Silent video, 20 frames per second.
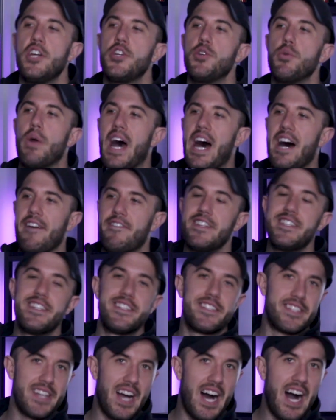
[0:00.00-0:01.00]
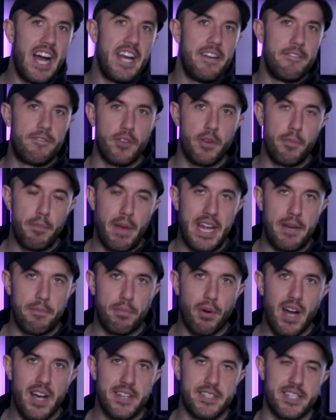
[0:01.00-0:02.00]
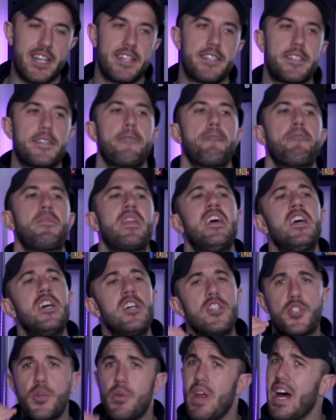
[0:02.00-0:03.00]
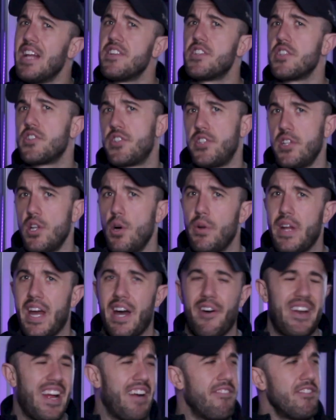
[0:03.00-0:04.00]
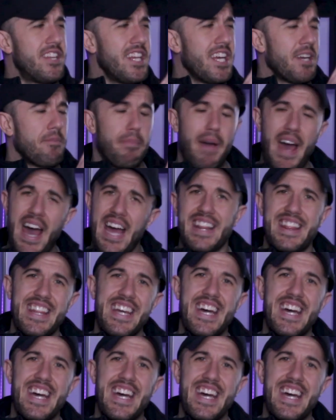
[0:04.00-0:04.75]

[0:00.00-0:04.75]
You have to design for the main process. So that is a slowdown. Everything back